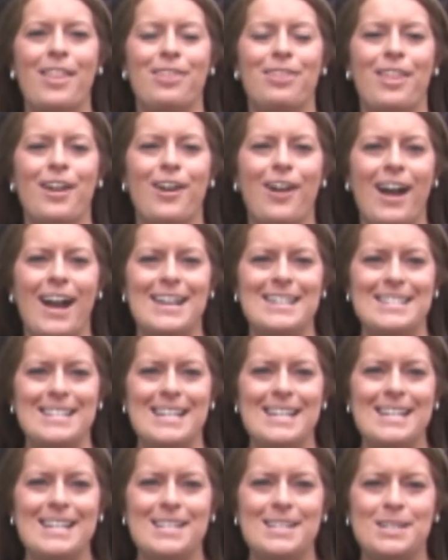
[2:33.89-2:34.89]
Their
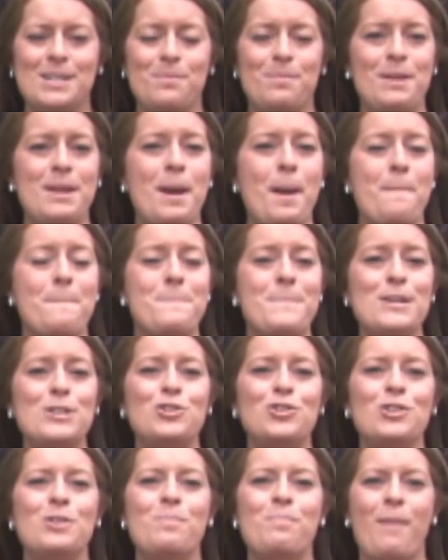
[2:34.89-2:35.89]
idea is to be a
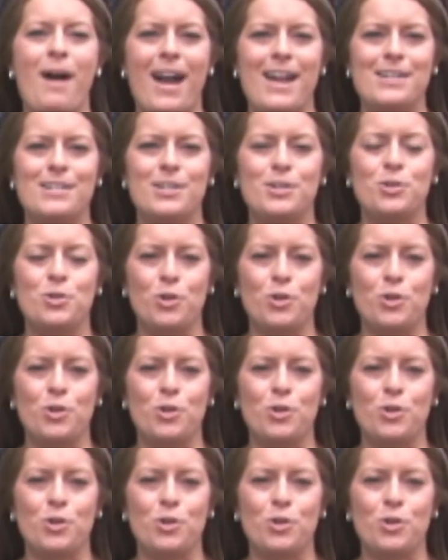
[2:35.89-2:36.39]
mission-minded